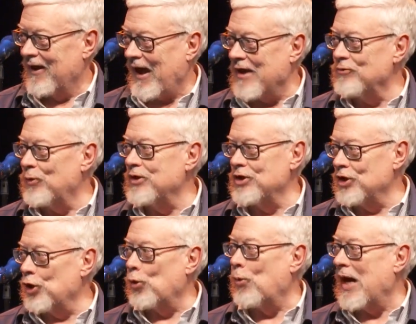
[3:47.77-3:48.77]
and when you
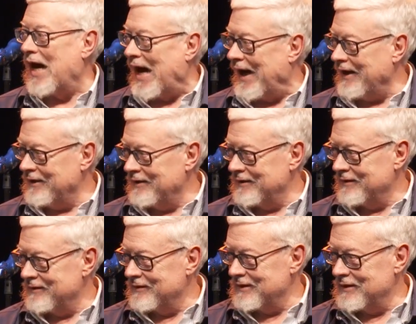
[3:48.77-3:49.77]
know why
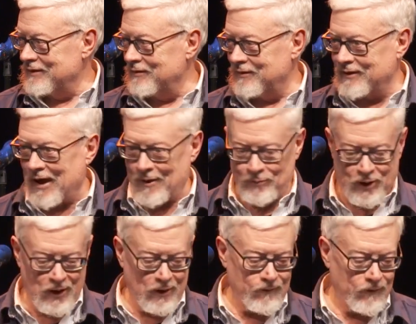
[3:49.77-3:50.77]
it's happening.